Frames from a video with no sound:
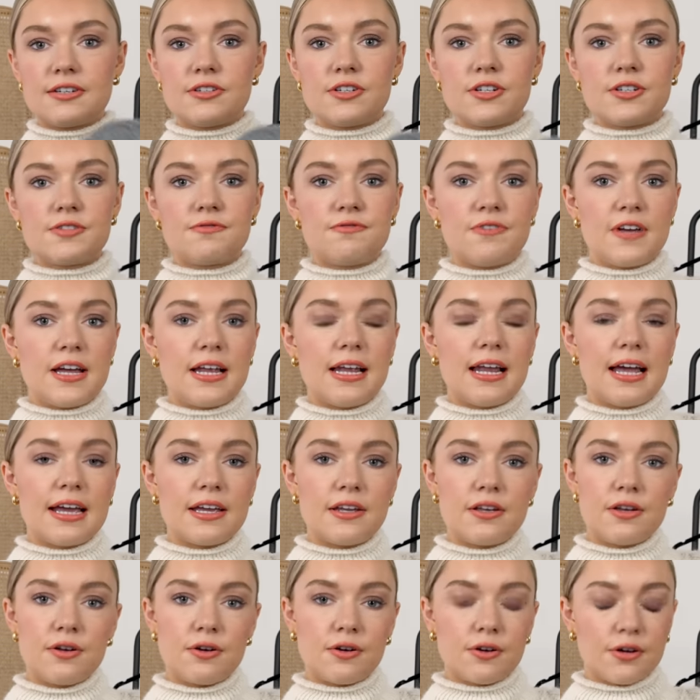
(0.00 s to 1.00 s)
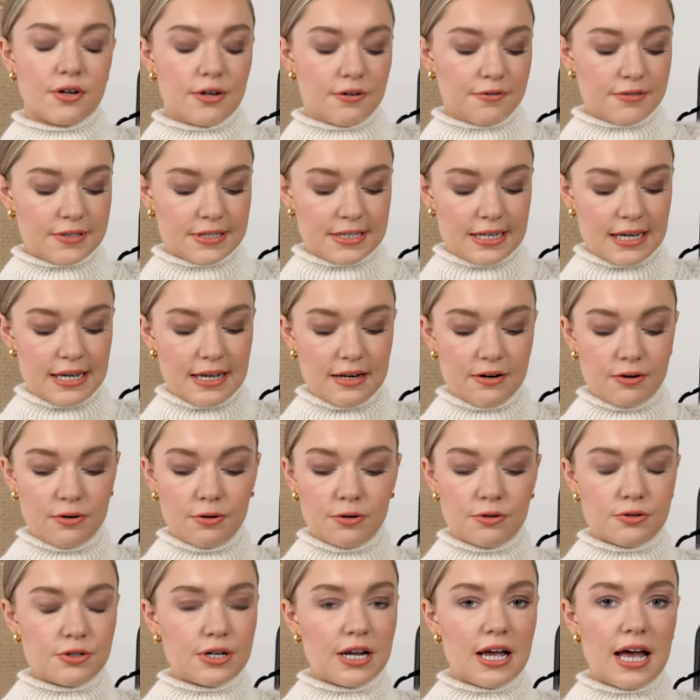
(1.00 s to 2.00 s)
I just feel like you could have seen
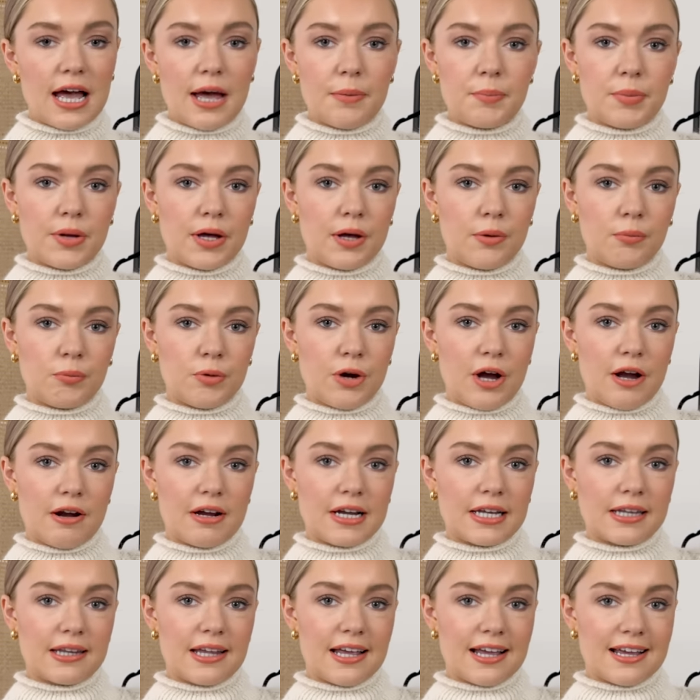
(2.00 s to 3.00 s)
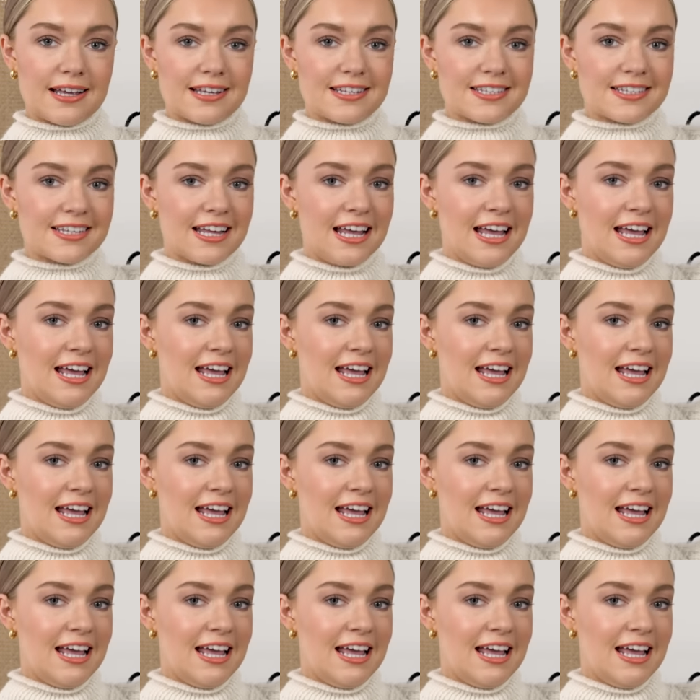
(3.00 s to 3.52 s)
Audrey Hepburn wearing this